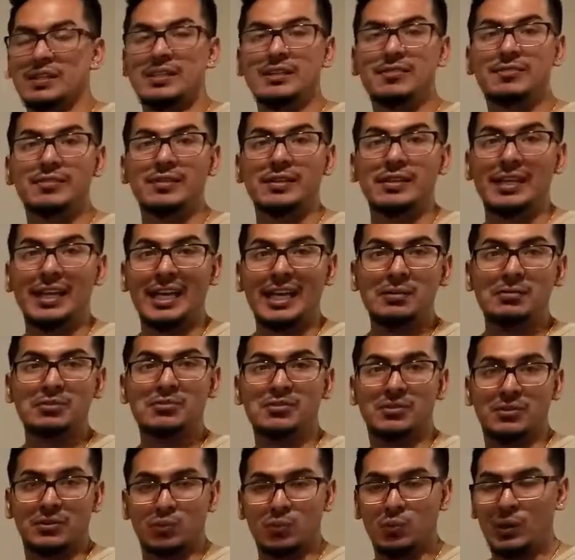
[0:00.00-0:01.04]
different names
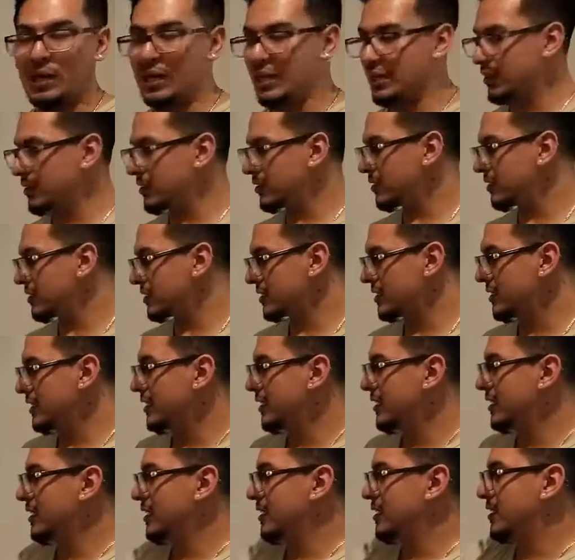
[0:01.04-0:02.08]
for the wires,
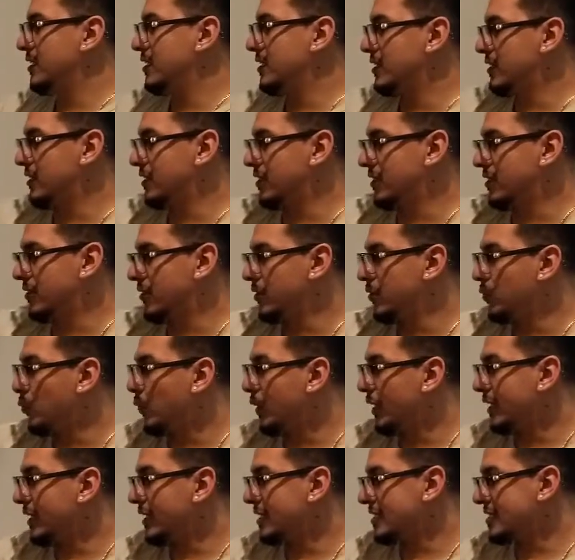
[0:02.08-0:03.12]
the
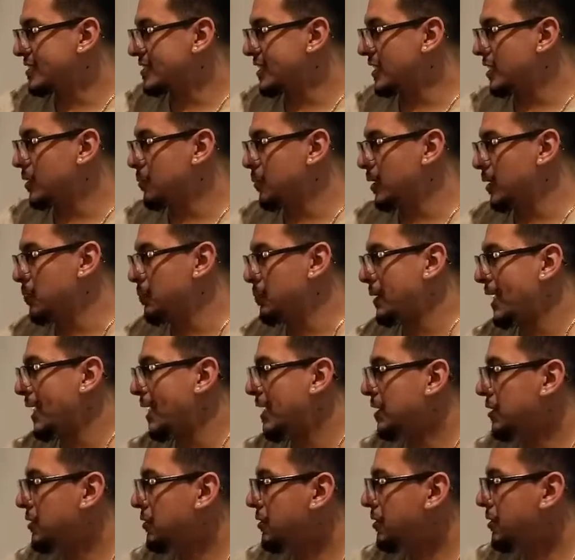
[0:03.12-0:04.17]
way it's set up in a
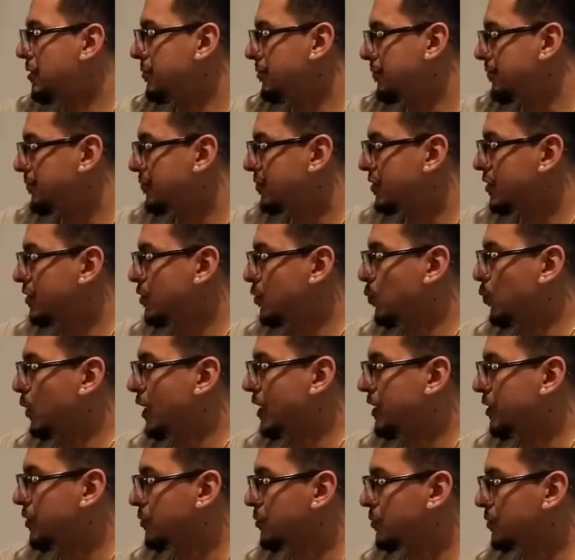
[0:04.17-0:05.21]
panel, the way
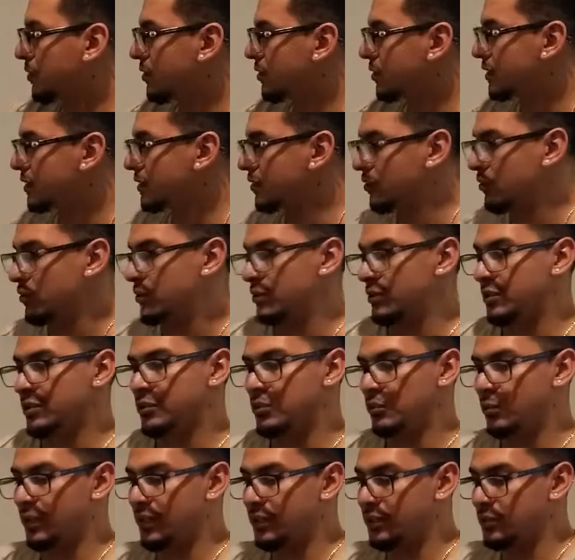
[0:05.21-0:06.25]
you look or the
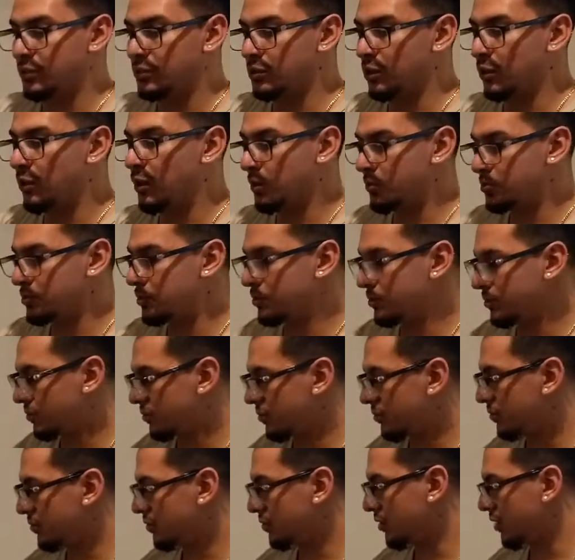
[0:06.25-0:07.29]
way you go
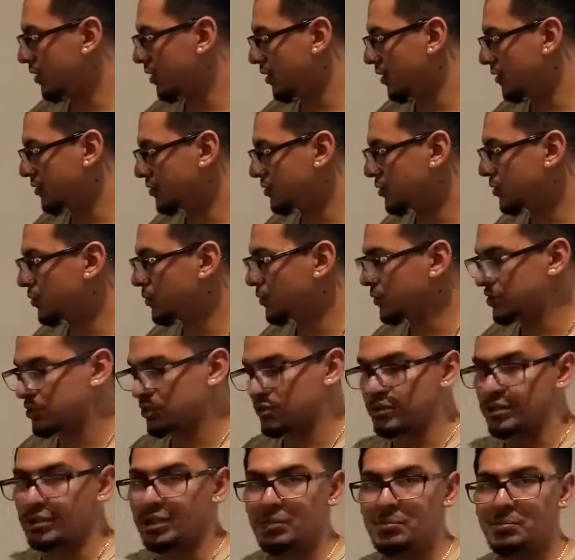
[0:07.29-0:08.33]
up to a
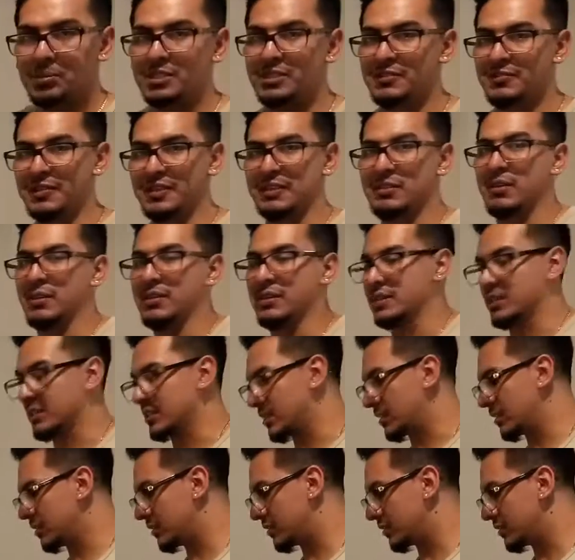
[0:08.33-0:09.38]
certain number to figure out the
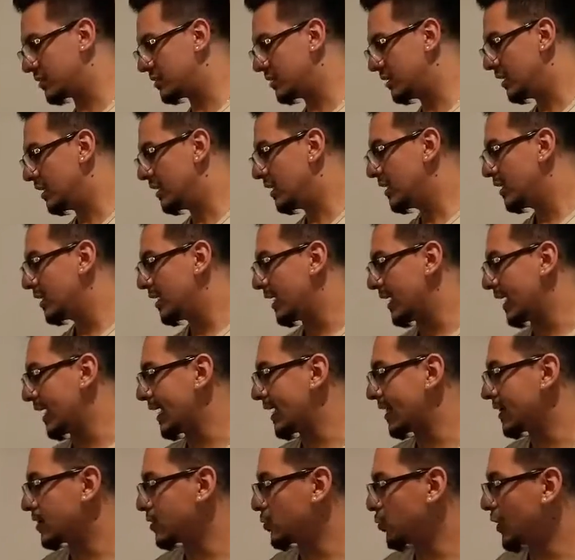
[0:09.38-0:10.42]
color,
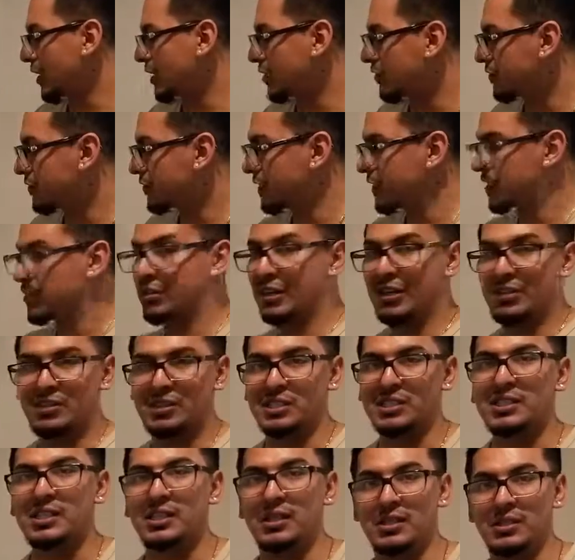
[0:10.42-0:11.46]
and the way you figure out the
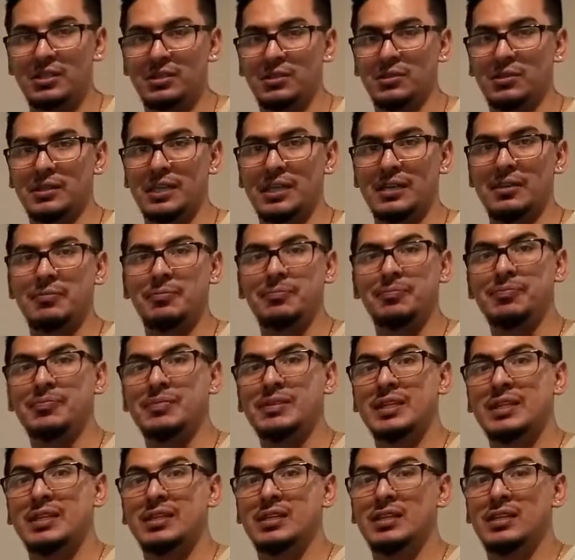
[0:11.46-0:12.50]
color. Okay,
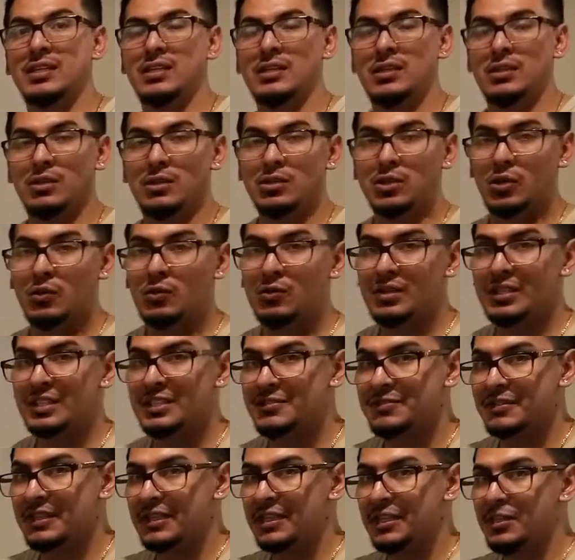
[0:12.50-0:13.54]
look over these
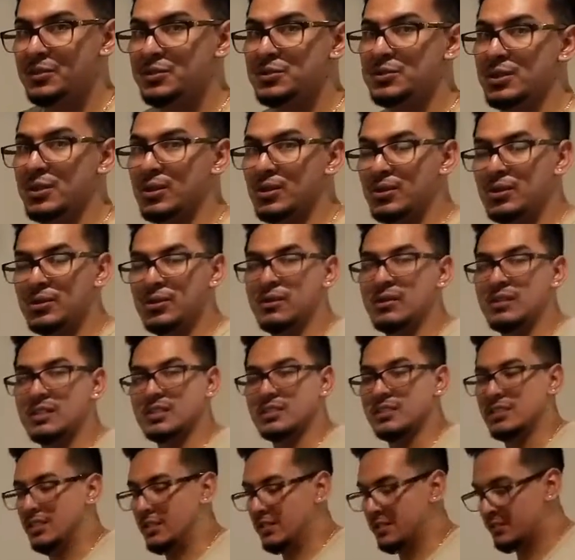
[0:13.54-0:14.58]
videos, learn all this
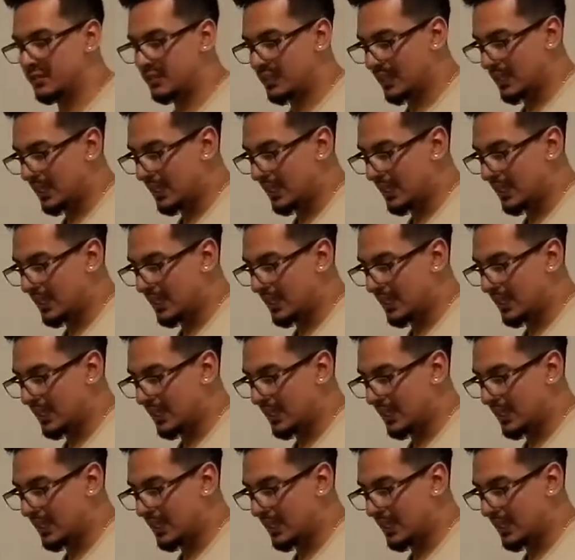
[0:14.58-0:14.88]
stuff.